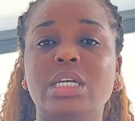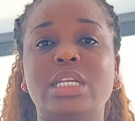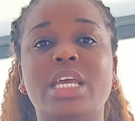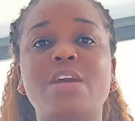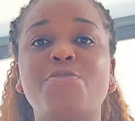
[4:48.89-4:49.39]

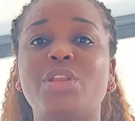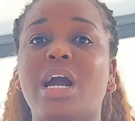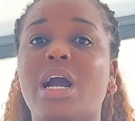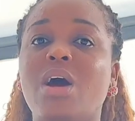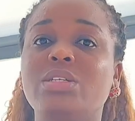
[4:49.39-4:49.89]
they give you
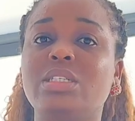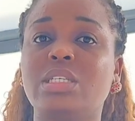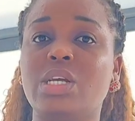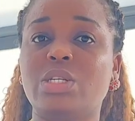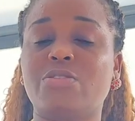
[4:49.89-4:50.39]
the account
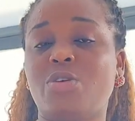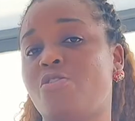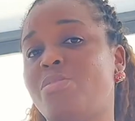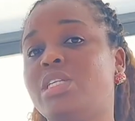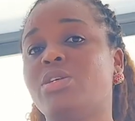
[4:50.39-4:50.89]
details of the
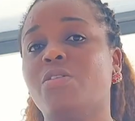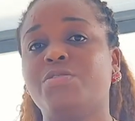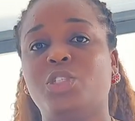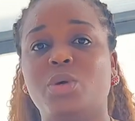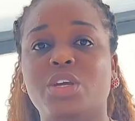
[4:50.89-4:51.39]
government
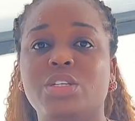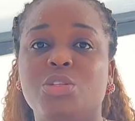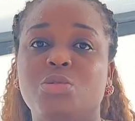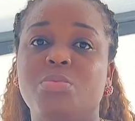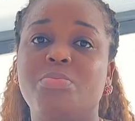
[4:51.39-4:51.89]
office where you
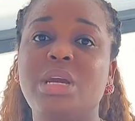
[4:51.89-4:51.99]
need to